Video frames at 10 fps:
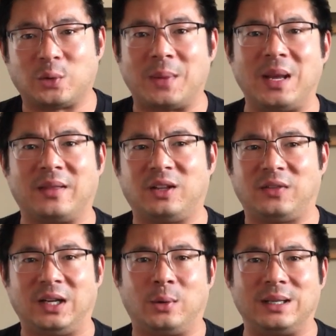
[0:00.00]
reason why I'm making this
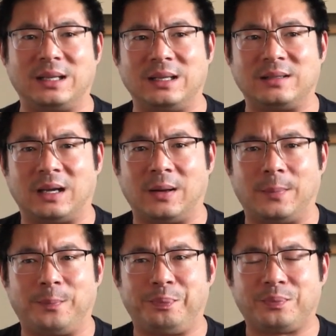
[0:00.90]
video is
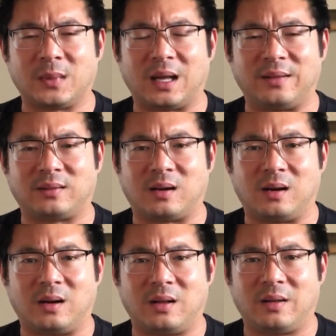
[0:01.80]
I
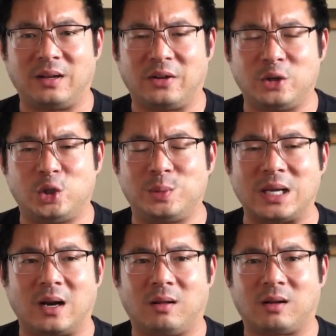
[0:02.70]
saw another YouTube
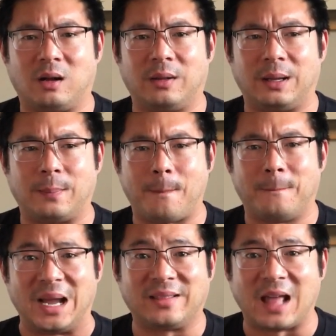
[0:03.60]
channel called
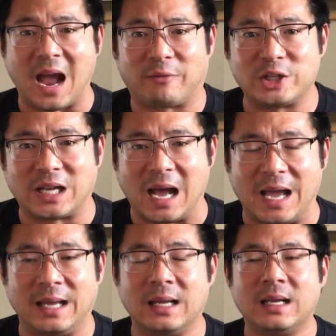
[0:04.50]
Mike the Average
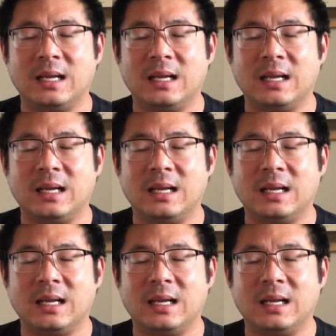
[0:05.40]
Guy.